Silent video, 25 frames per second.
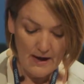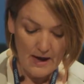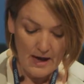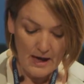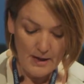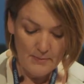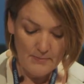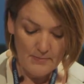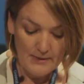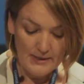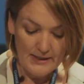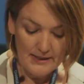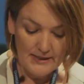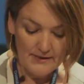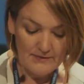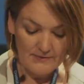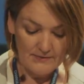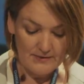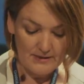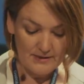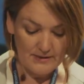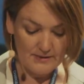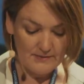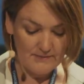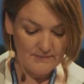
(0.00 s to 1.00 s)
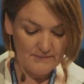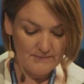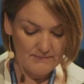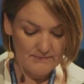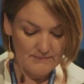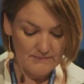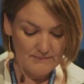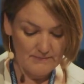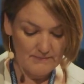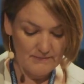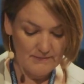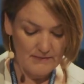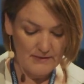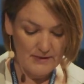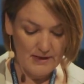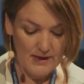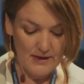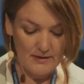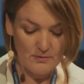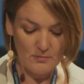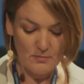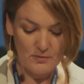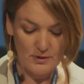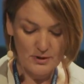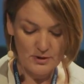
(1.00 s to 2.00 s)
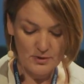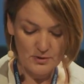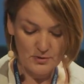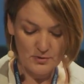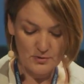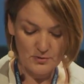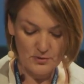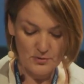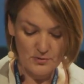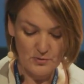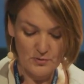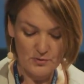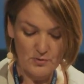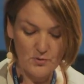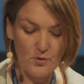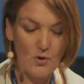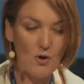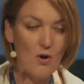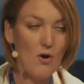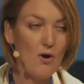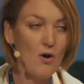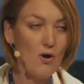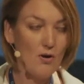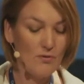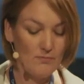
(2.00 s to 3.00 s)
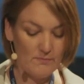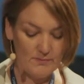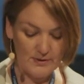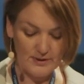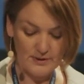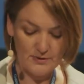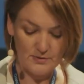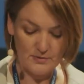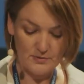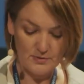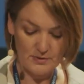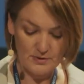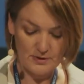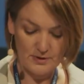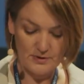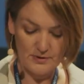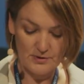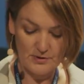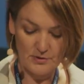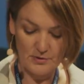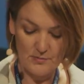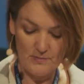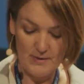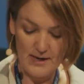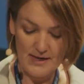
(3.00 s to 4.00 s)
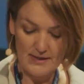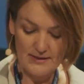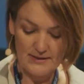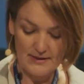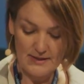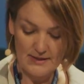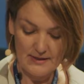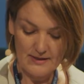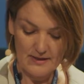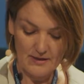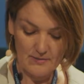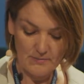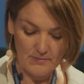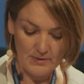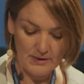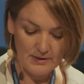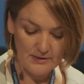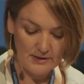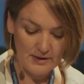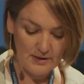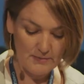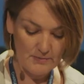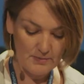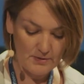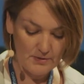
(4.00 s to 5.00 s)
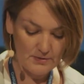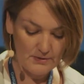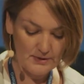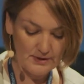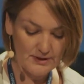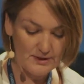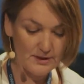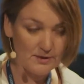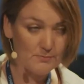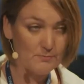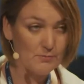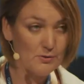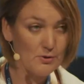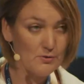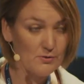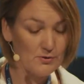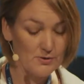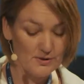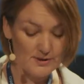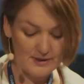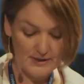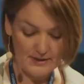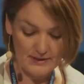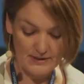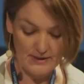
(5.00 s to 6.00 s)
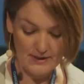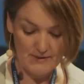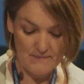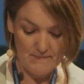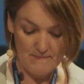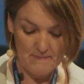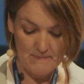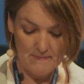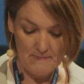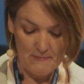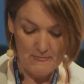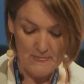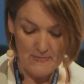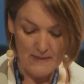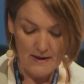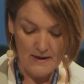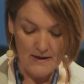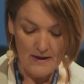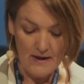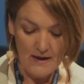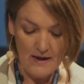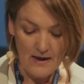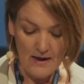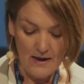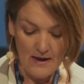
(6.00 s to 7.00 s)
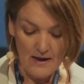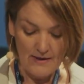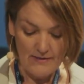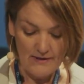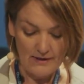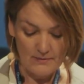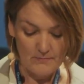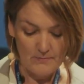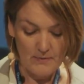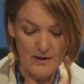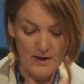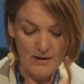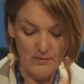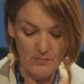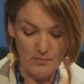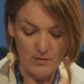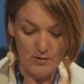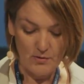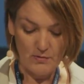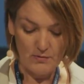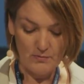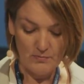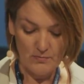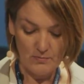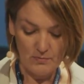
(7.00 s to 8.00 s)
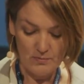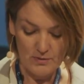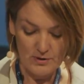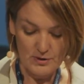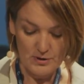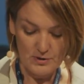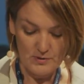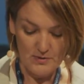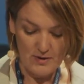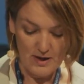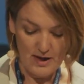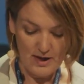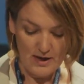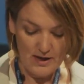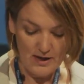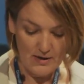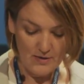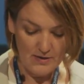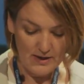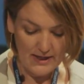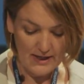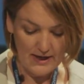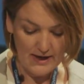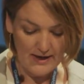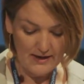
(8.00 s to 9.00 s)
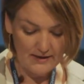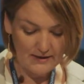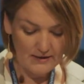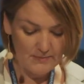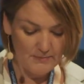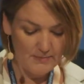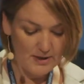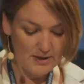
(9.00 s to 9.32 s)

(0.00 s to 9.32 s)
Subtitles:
I believed that we should use all resources to maintain and build up our distribution system, and that my role was to allocate the